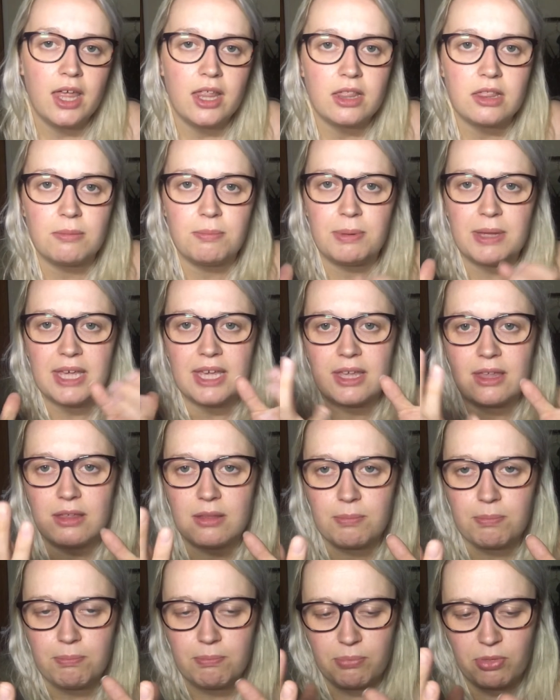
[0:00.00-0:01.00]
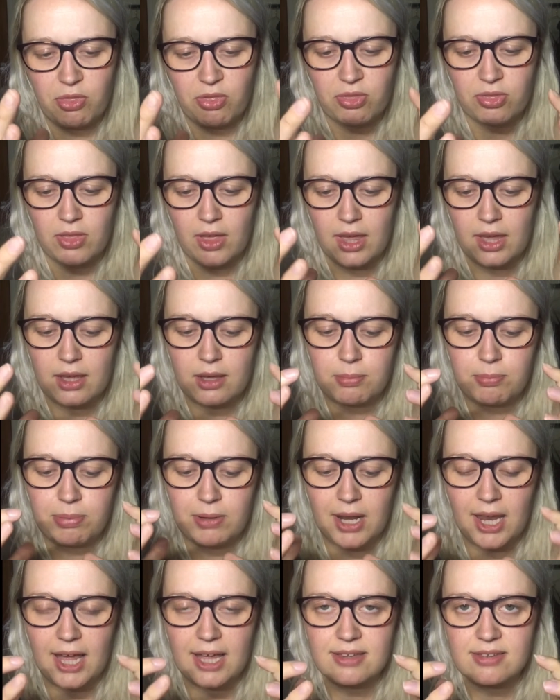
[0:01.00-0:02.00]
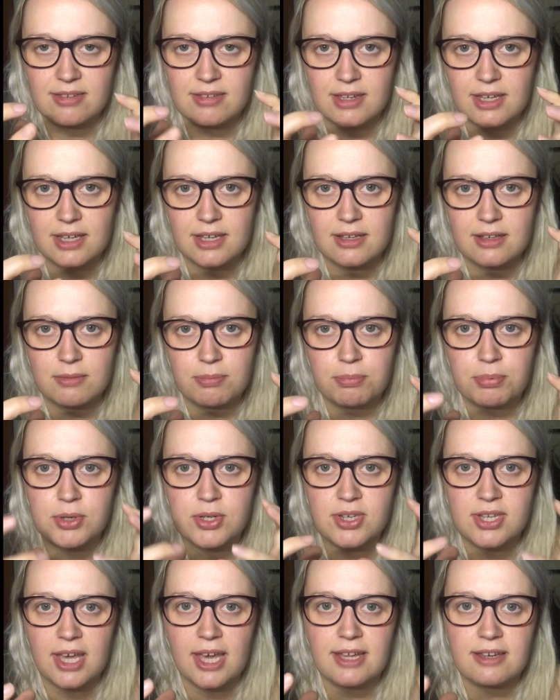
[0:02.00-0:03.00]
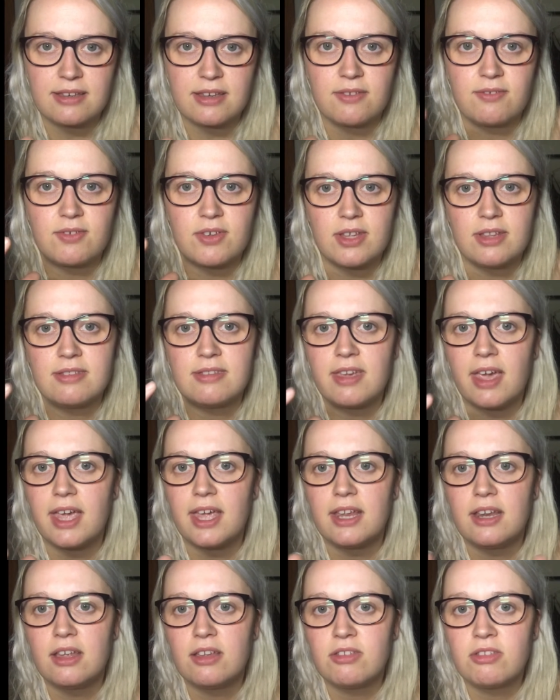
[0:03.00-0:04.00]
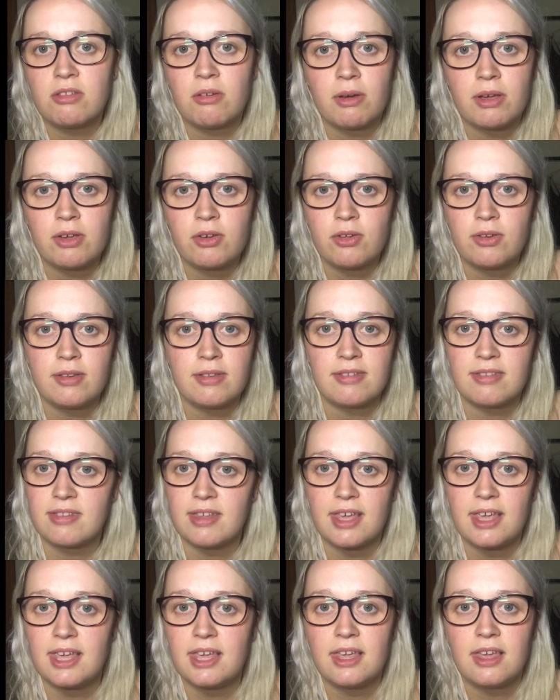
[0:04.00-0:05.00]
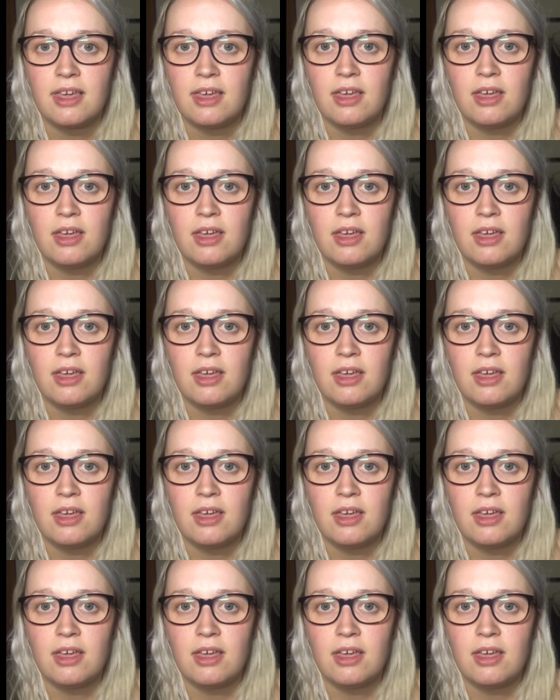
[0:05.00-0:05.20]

the big thick plastic protective containers, so I couldn't see